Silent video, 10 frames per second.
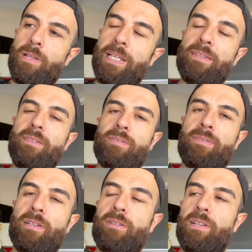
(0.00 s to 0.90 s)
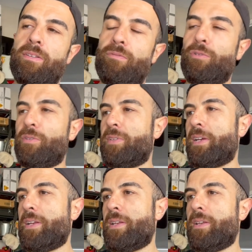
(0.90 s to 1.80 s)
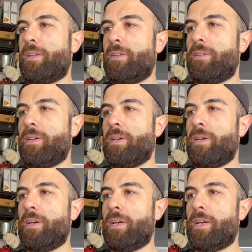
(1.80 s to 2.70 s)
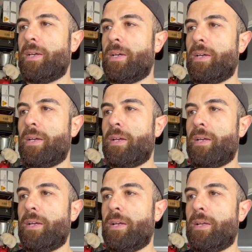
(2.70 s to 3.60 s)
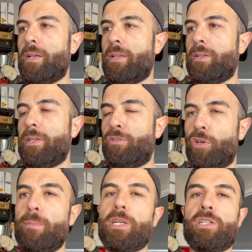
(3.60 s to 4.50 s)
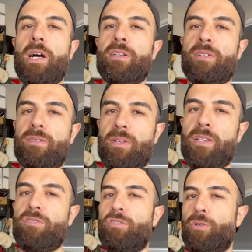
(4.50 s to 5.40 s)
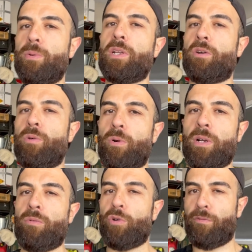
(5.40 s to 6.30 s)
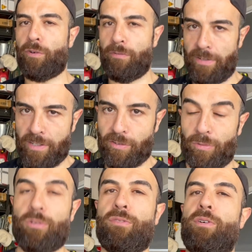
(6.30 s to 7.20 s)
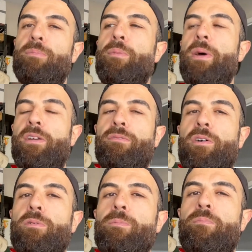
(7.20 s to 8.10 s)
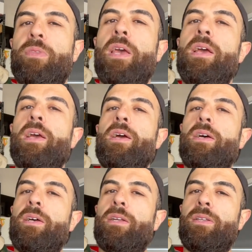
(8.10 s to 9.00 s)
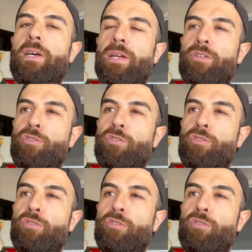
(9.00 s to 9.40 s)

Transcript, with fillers: let this settle in for a second. The turbocharger sees 2.25 worth of exhaust from the manifold. The